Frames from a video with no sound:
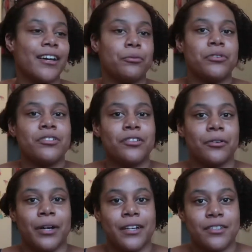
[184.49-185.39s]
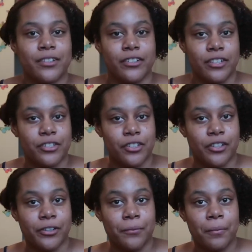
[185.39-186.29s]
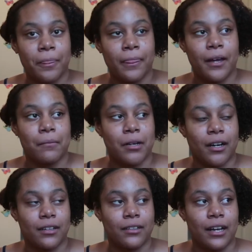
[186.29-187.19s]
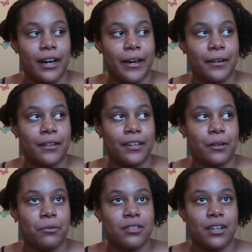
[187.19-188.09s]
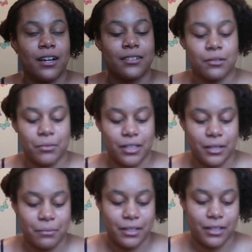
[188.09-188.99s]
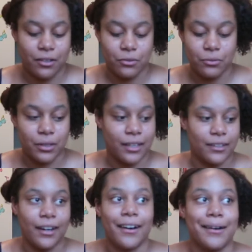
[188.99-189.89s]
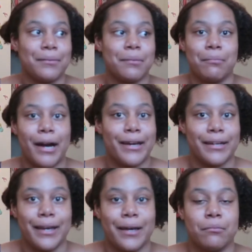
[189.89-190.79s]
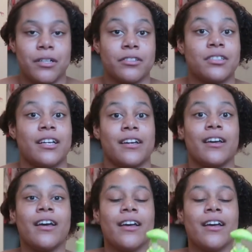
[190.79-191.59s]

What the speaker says: It wasn't the greatest conditioner, I'm not gonna lie. It was not something that I'll be like, oh la la, I'm gonna buy it again. But it's like